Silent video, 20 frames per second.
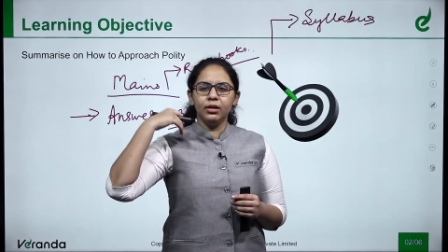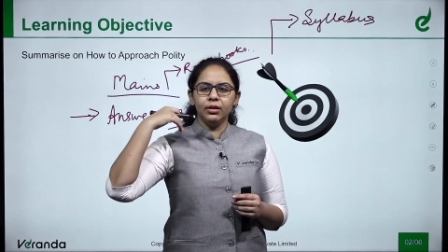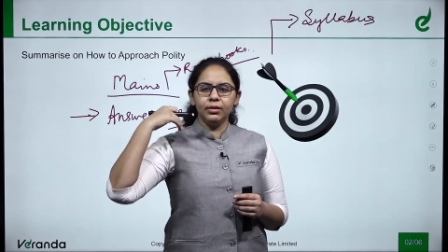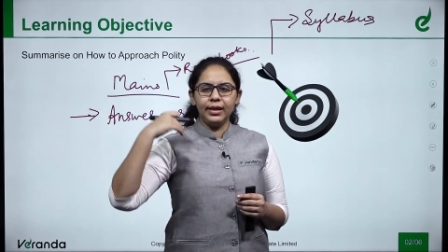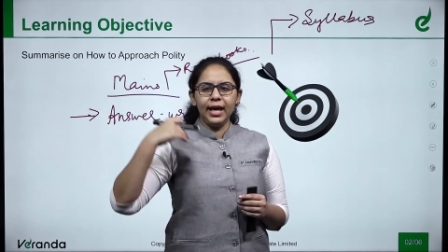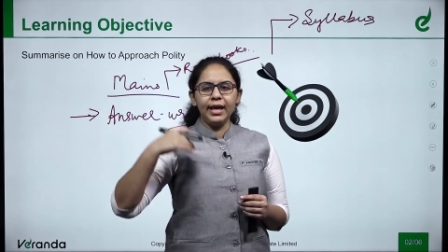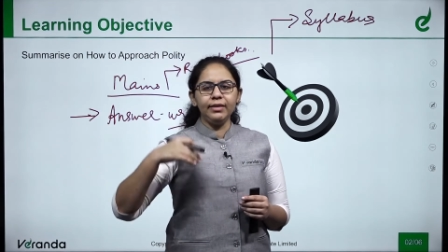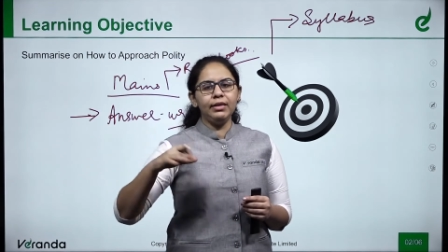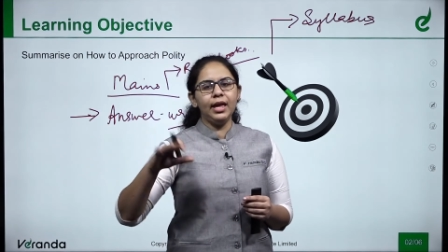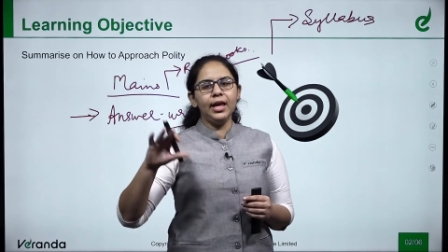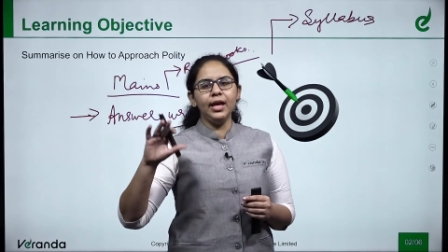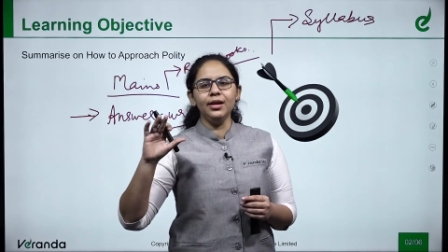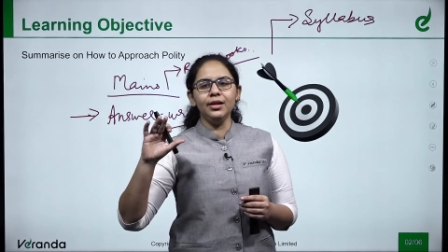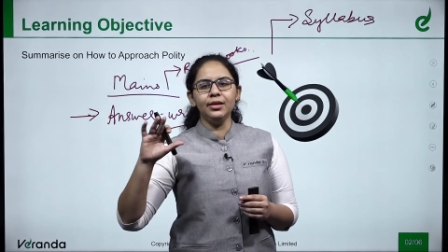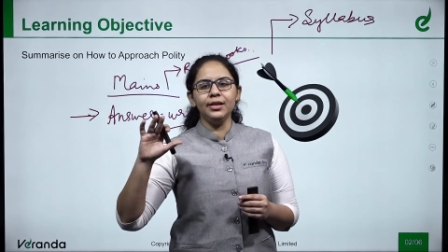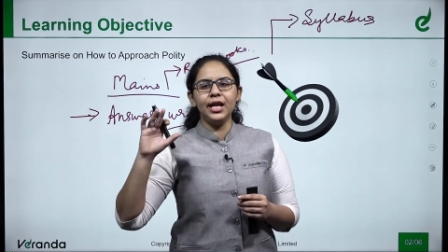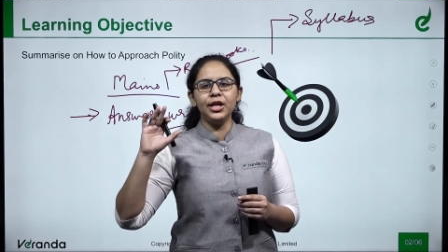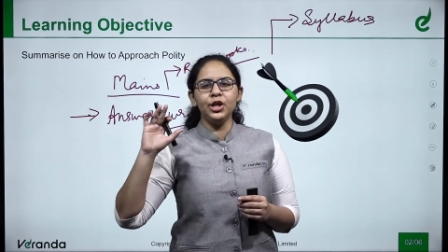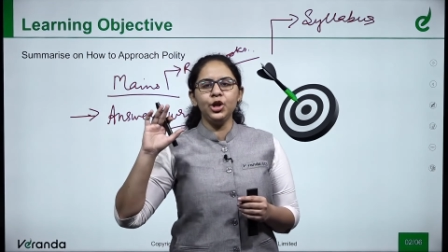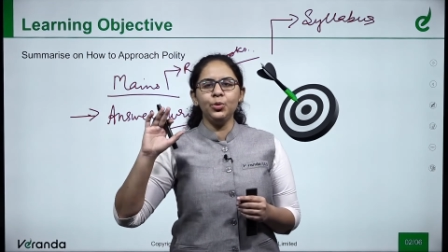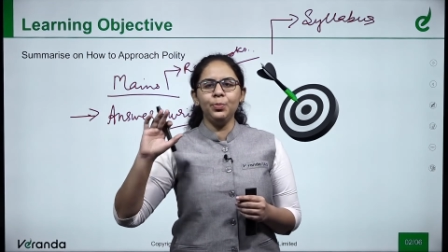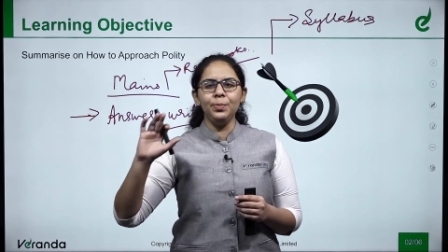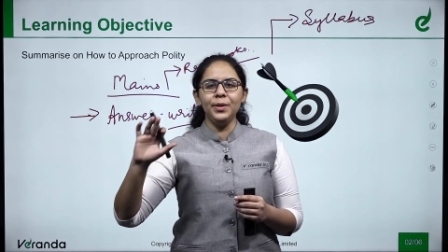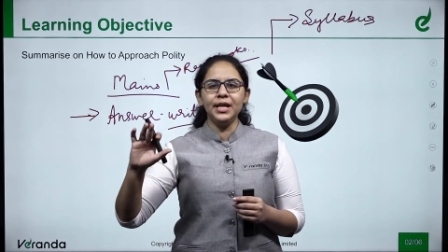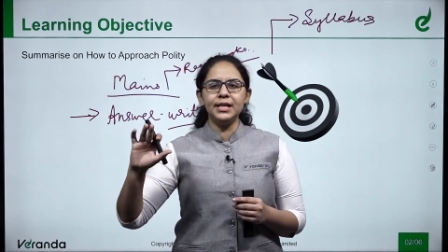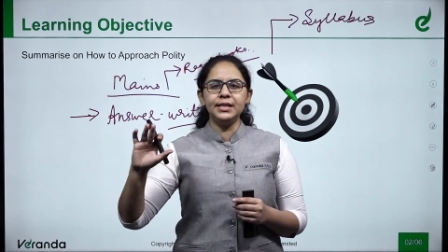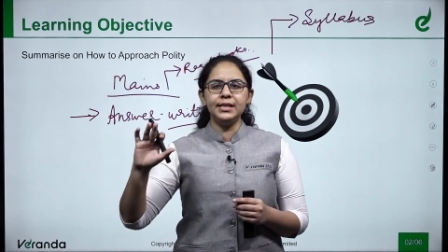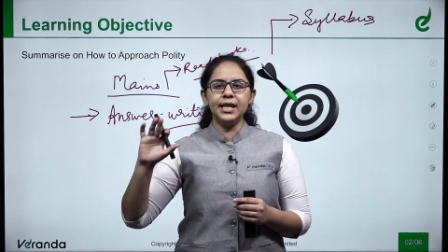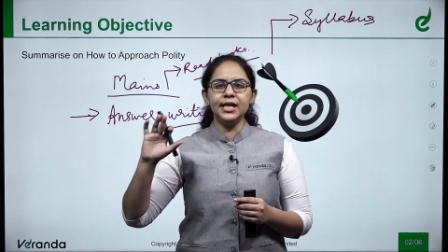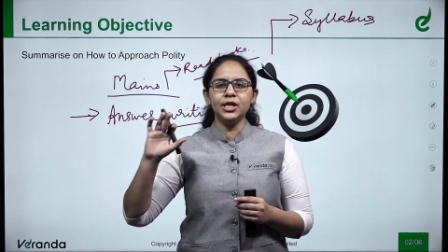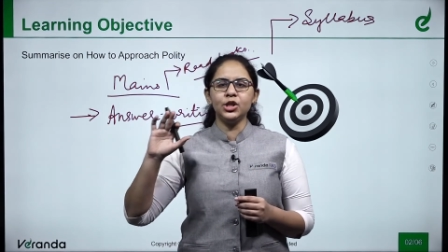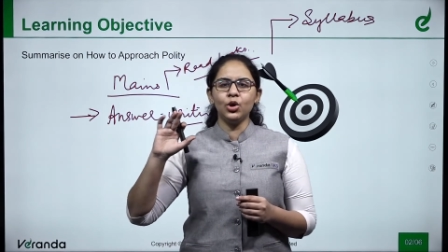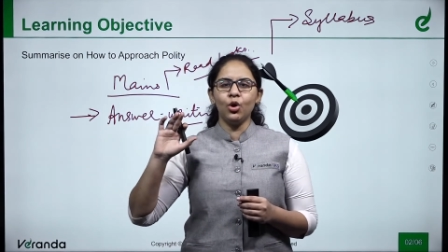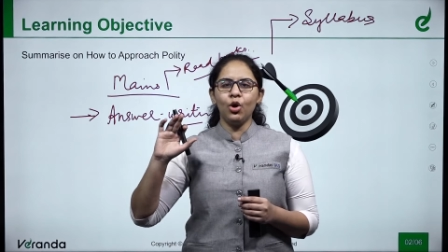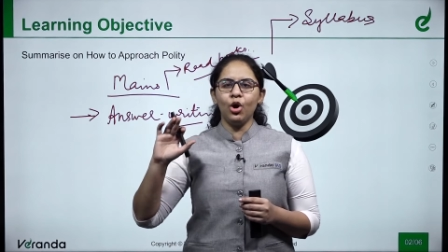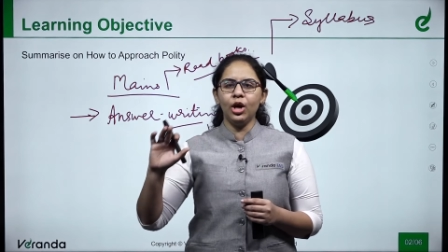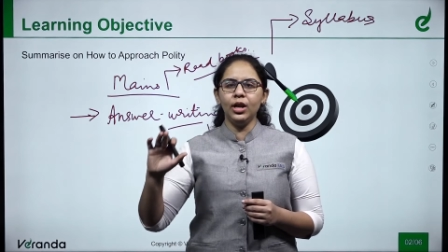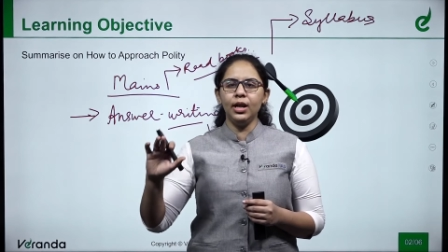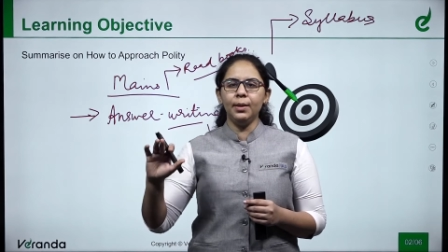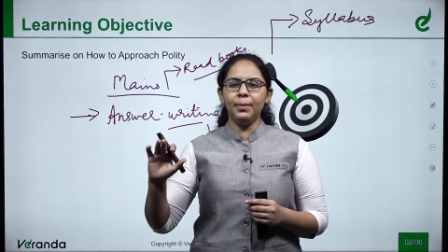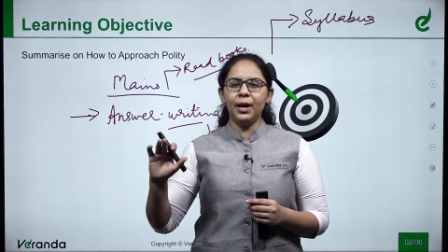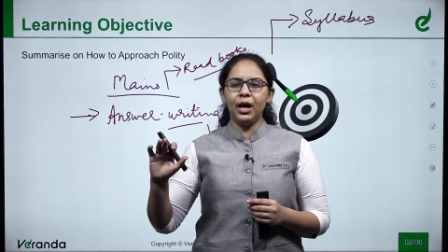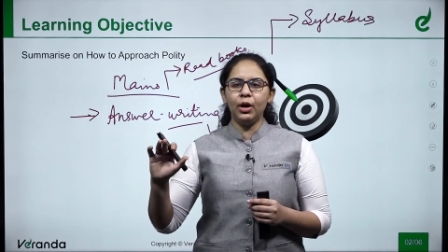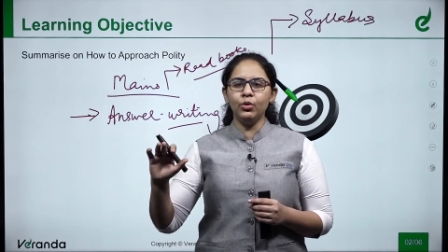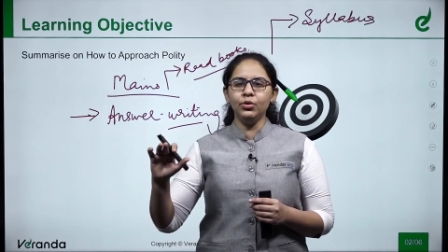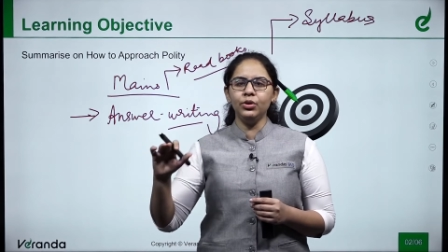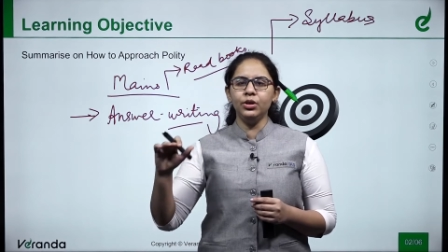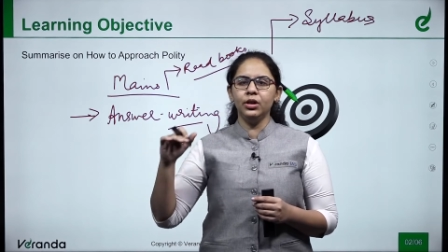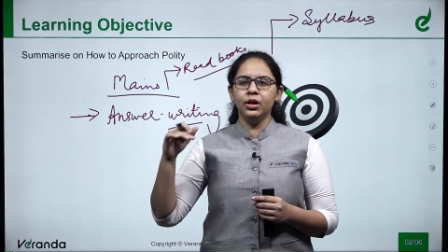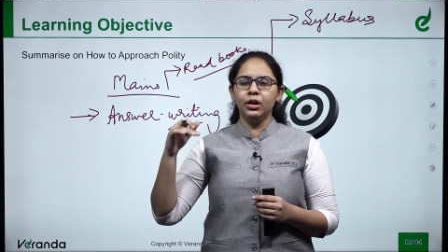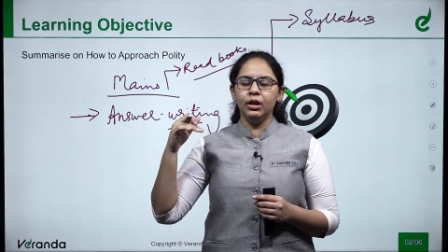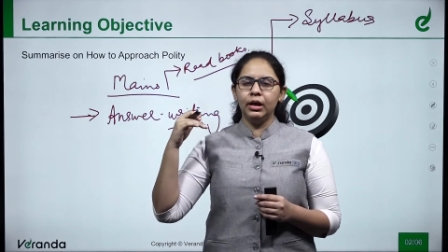they think that U P S C is all about